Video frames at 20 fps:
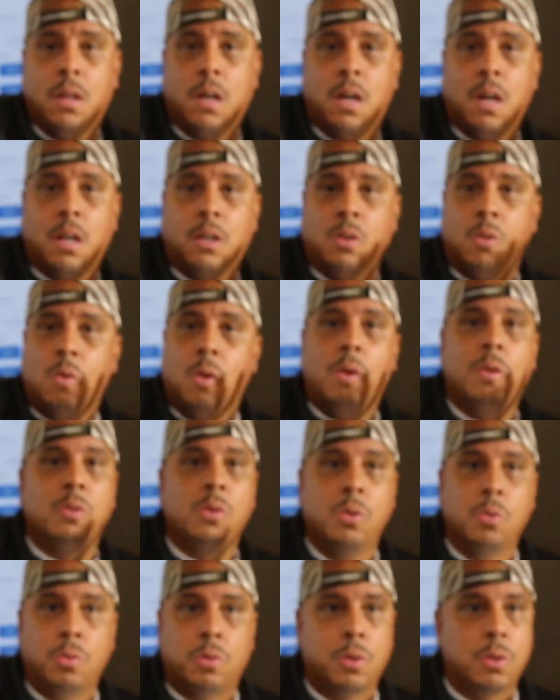Go
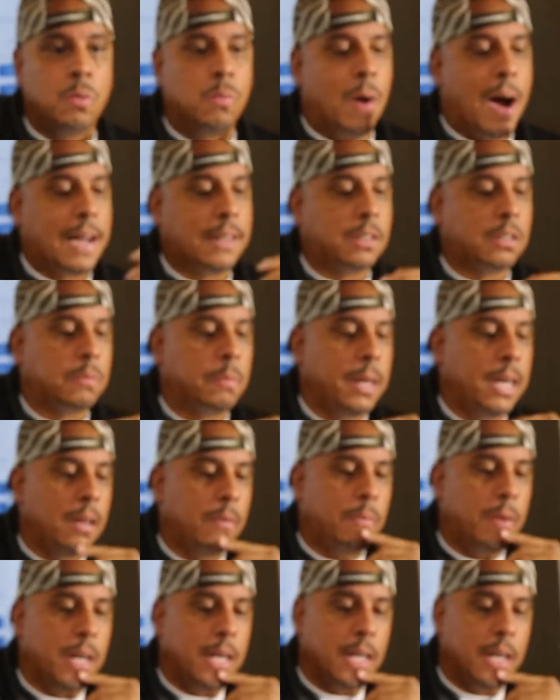on YouTube, watch as
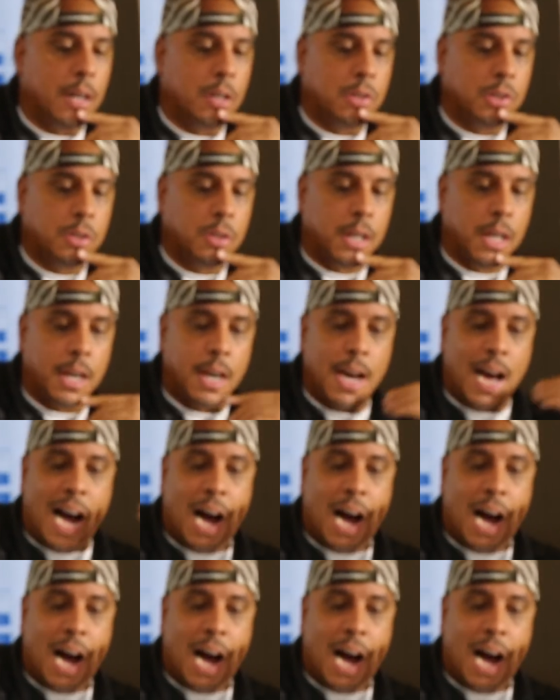many videos as you can.